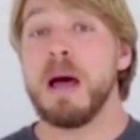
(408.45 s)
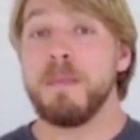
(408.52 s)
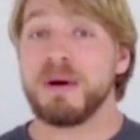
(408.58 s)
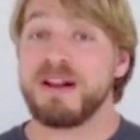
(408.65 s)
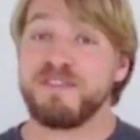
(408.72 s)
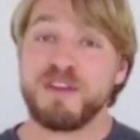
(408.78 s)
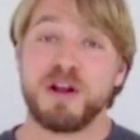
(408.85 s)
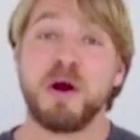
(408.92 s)

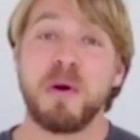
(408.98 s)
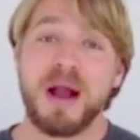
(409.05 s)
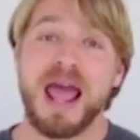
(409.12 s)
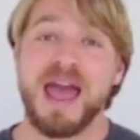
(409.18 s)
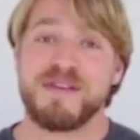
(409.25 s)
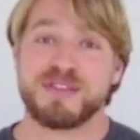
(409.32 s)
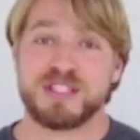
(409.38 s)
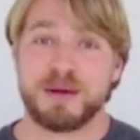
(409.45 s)
But if you don't
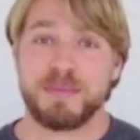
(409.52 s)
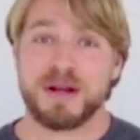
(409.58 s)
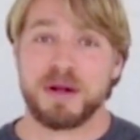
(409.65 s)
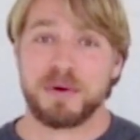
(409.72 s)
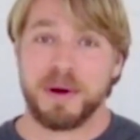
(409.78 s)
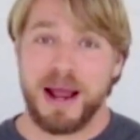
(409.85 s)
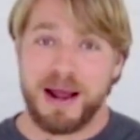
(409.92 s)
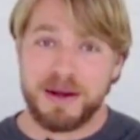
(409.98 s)
have somebody
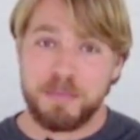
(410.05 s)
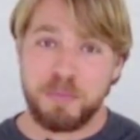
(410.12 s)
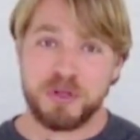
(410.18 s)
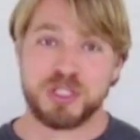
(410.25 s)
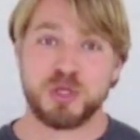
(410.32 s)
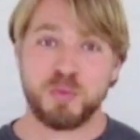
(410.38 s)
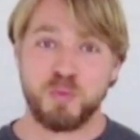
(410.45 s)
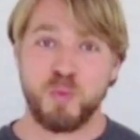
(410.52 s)
around to put
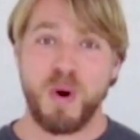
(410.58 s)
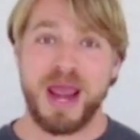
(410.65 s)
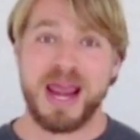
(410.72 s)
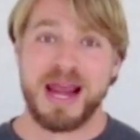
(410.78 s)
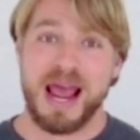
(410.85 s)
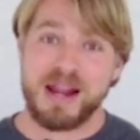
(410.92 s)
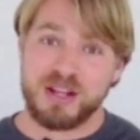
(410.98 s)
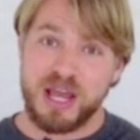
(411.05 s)
some weight
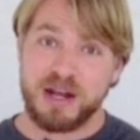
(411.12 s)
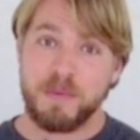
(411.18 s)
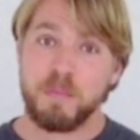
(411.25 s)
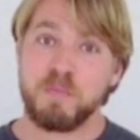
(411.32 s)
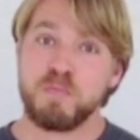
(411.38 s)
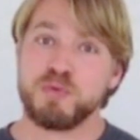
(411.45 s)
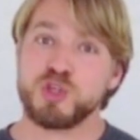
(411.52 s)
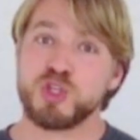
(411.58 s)
and kind of
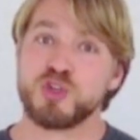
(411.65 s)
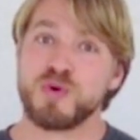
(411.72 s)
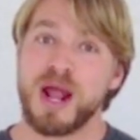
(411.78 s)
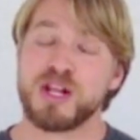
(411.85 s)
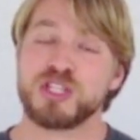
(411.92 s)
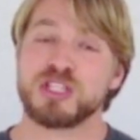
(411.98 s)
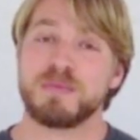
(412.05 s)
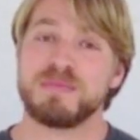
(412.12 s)

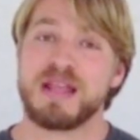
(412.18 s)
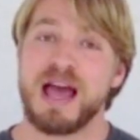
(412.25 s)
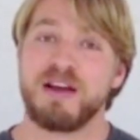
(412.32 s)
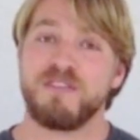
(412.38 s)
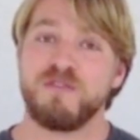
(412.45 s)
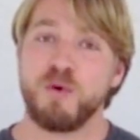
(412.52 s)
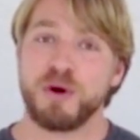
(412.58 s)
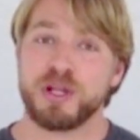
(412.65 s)
stretch them down
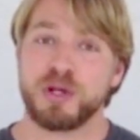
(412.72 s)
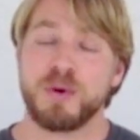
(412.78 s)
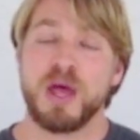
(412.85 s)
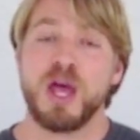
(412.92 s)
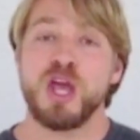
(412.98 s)
for you,